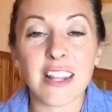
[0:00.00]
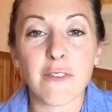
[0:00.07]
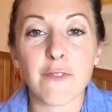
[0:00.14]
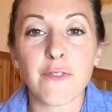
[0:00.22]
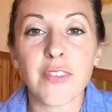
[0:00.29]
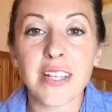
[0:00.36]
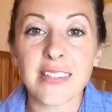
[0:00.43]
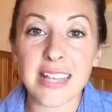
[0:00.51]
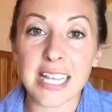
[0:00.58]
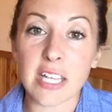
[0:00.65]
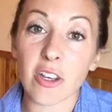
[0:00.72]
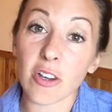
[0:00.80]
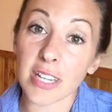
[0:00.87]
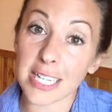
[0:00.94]
the
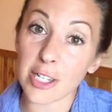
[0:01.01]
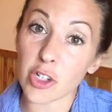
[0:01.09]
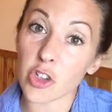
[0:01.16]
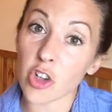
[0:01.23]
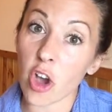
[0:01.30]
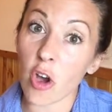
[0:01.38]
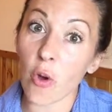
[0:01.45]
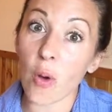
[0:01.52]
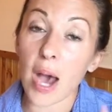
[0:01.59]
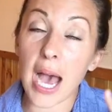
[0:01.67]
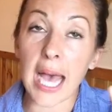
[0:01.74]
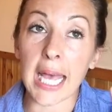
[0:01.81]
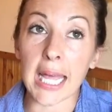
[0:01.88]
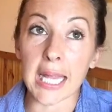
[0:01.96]
Fix8 cooking show,
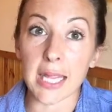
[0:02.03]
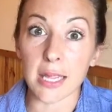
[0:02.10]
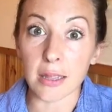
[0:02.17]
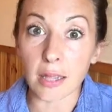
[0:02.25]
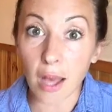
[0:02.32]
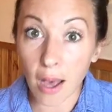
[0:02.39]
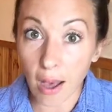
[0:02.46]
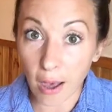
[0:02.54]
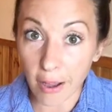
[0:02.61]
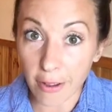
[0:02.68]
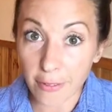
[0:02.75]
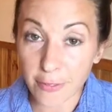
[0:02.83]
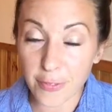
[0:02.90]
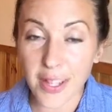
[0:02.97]
I
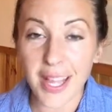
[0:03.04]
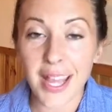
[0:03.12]
love.